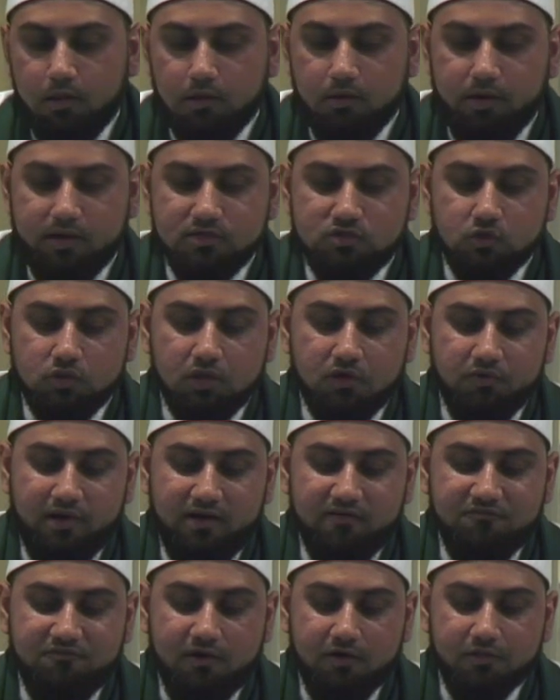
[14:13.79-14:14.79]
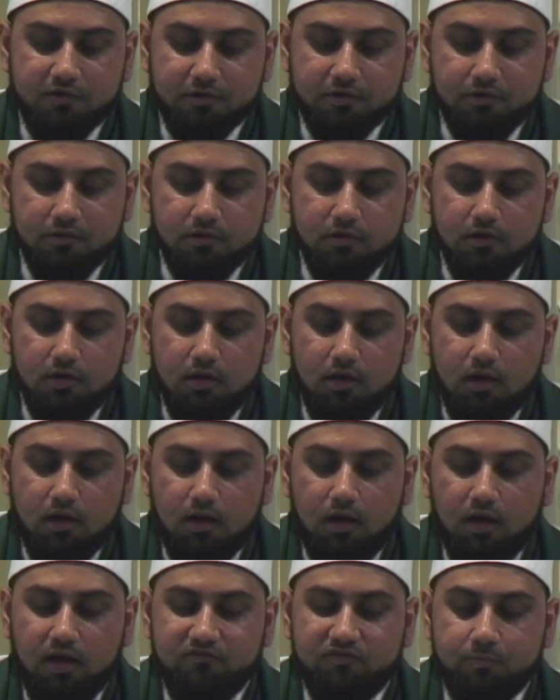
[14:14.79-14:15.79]
All right, so the grandfather,
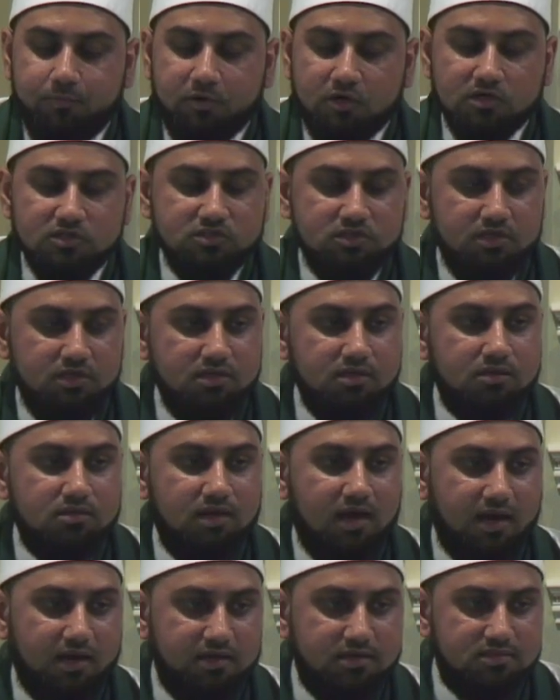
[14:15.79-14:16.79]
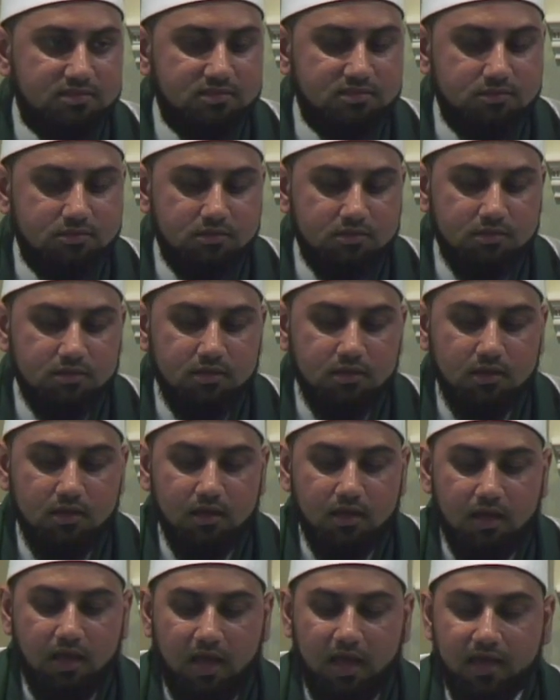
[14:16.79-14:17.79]
if a person dies,
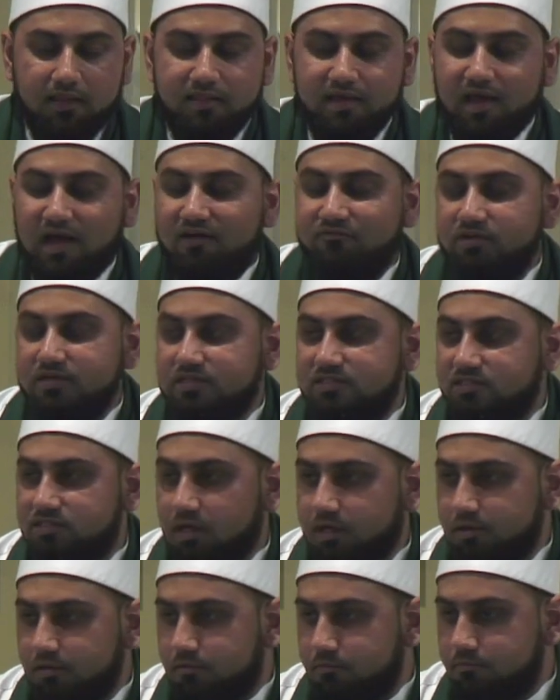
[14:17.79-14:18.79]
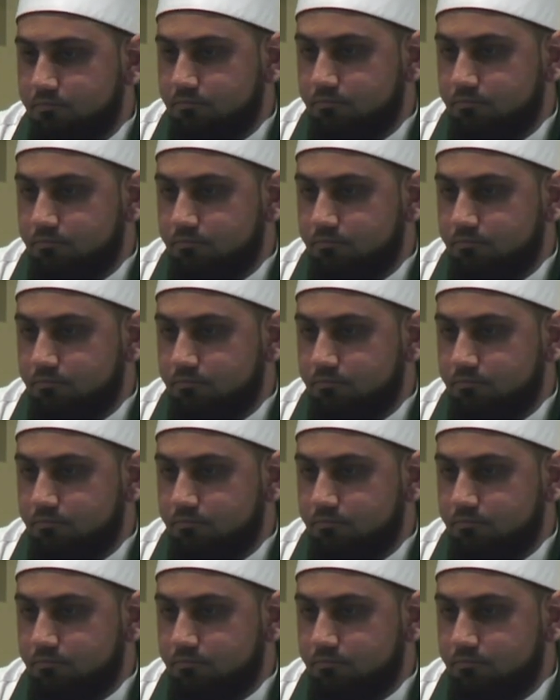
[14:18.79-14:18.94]
and they have a son,